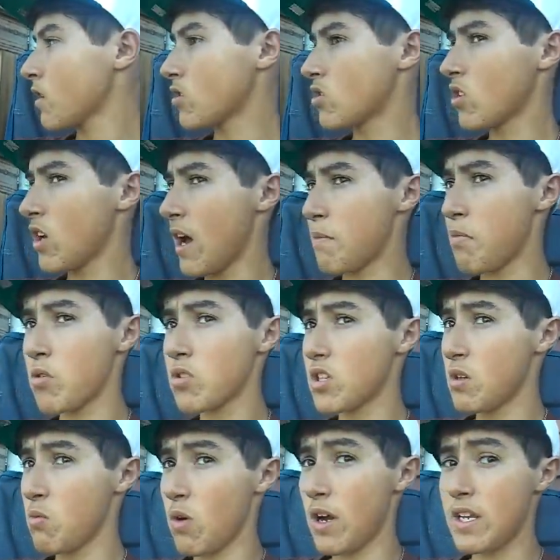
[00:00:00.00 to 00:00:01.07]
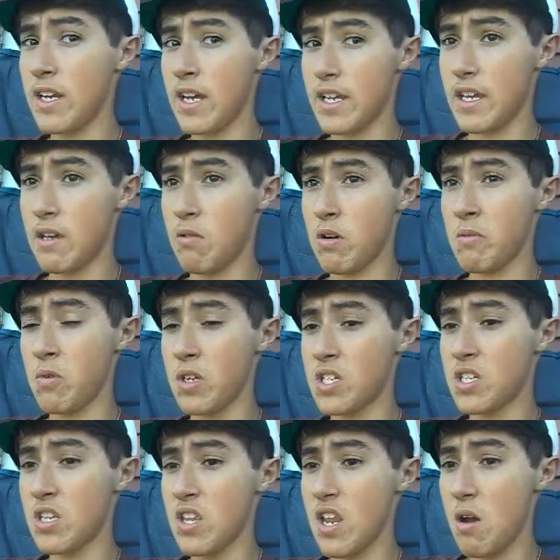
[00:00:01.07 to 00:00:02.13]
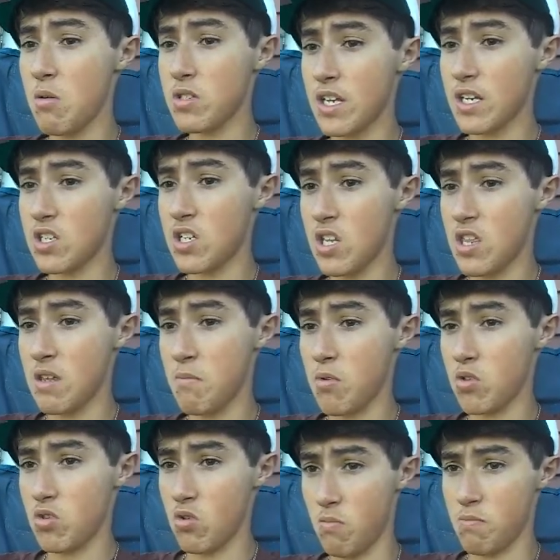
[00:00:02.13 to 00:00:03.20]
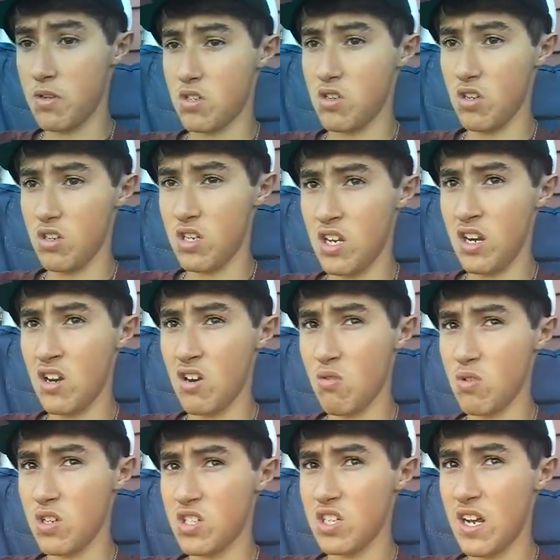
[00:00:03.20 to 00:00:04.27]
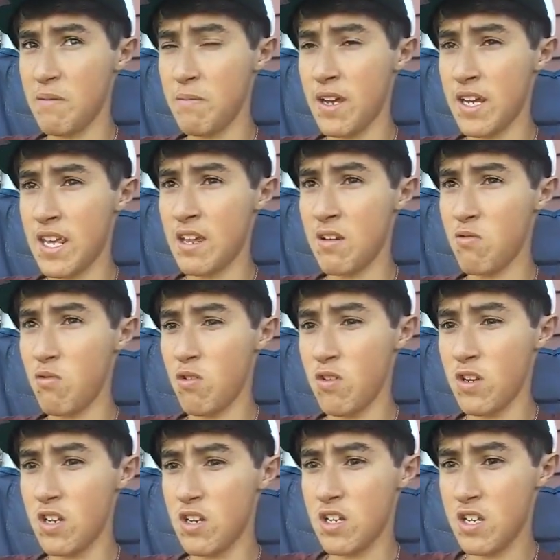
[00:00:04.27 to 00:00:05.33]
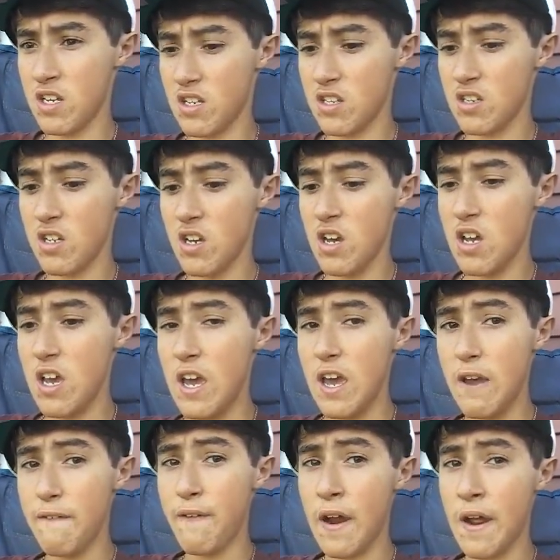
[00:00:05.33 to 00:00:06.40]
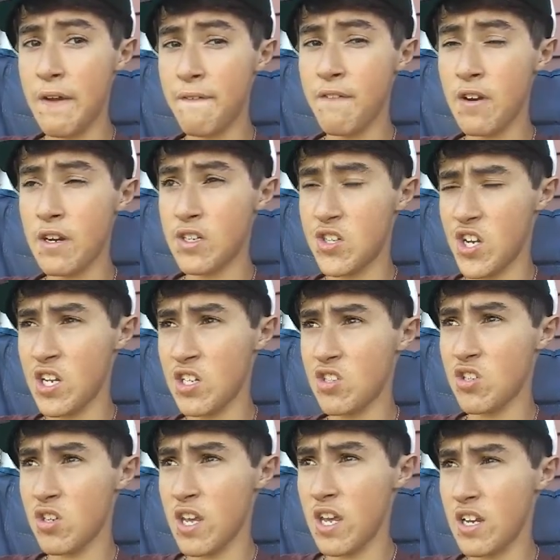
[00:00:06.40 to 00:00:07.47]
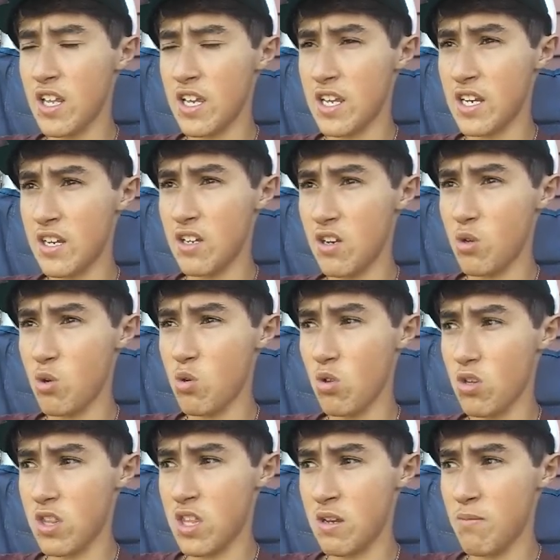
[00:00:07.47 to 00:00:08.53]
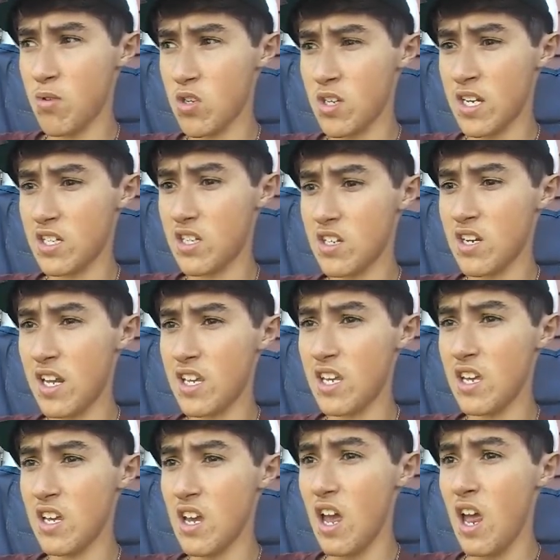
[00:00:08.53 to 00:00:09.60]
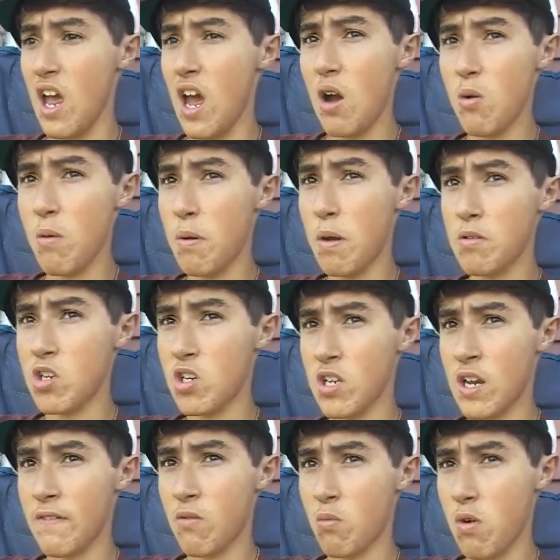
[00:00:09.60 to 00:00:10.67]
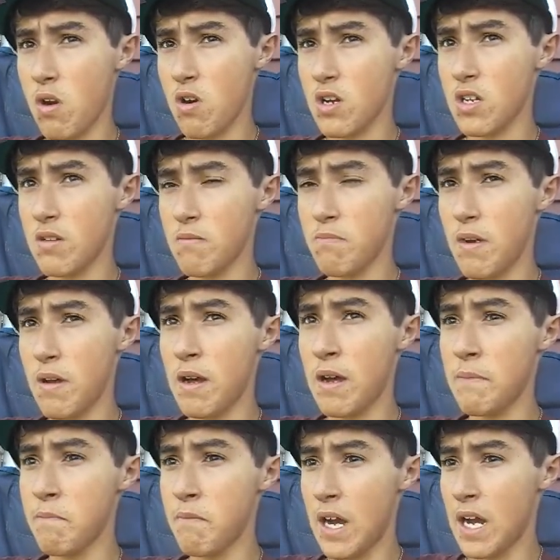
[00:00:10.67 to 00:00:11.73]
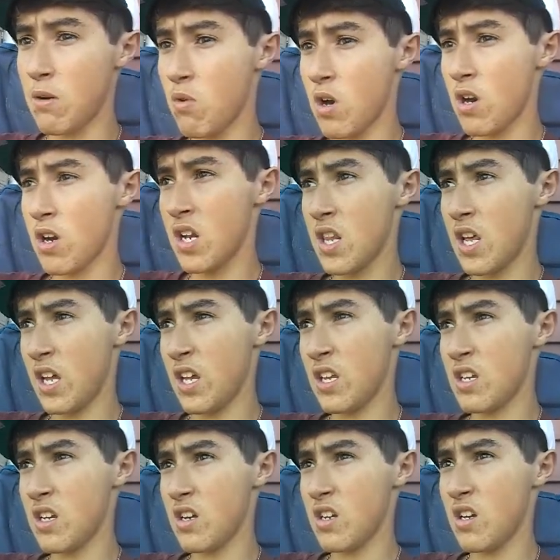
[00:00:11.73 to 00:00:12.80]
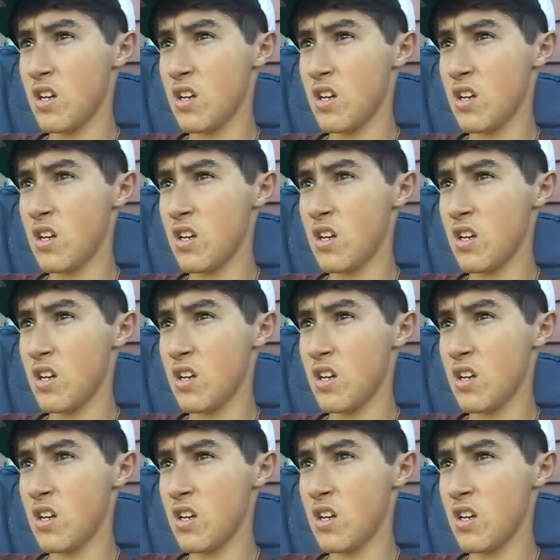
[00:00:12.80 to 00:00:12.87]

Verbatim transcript: So yeah, I posted the white Nike one, which that was actually the most dopest sneaker, which I'm not getting ruined because if I ever chance to get like an, the most nice Nike, I will probably just never wear it. I might wear it like